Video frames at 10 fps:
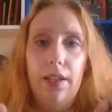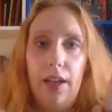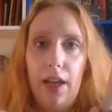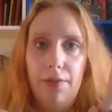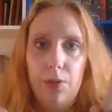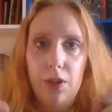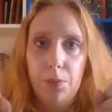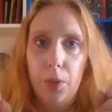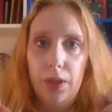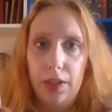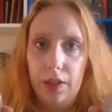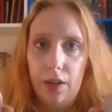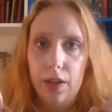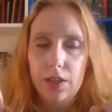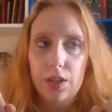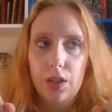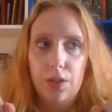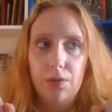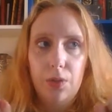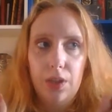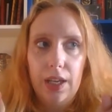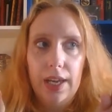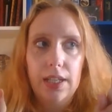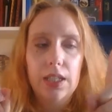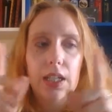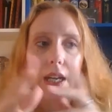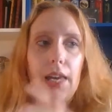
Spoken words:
careful spoiler alert for the end.